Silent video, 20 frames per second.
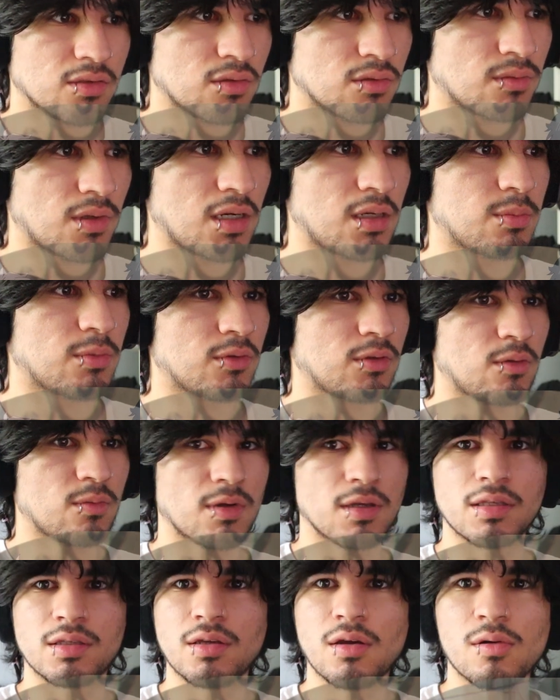so right about oh
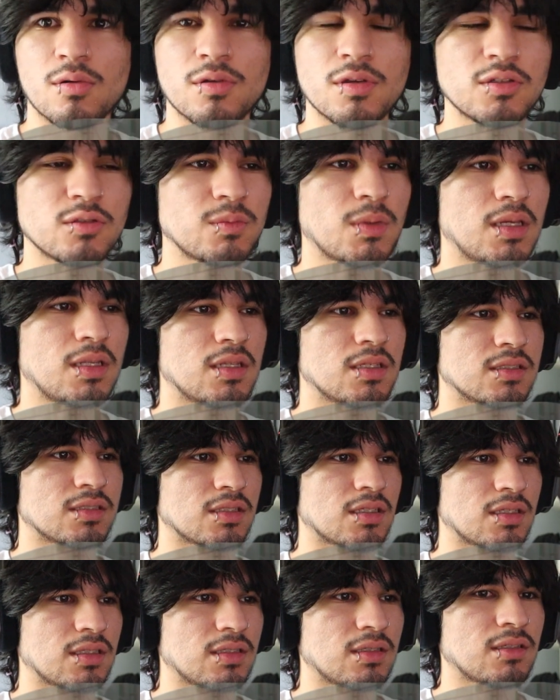my yo, this man
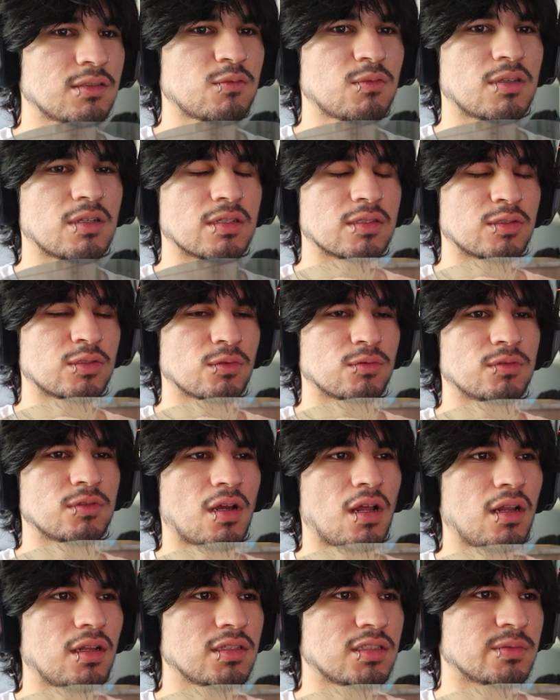is this man is so
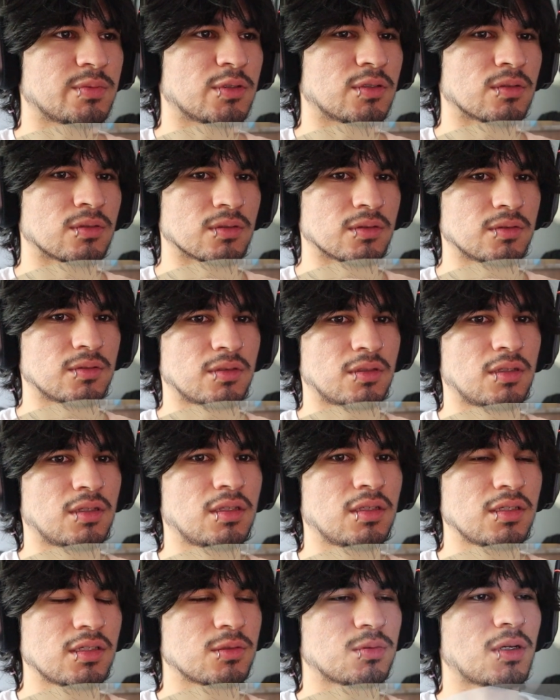knowledgeable.
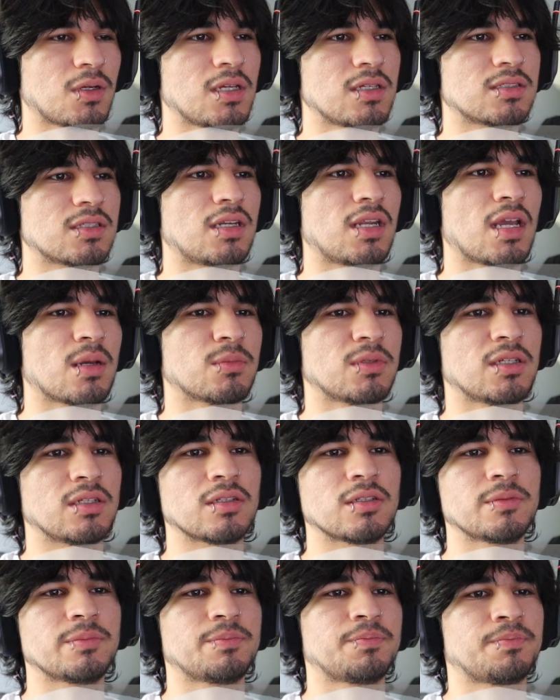This is why he's a damn
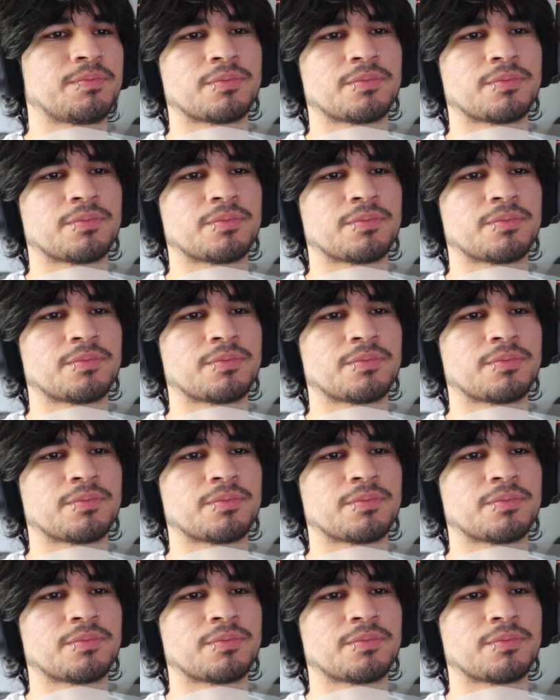leader.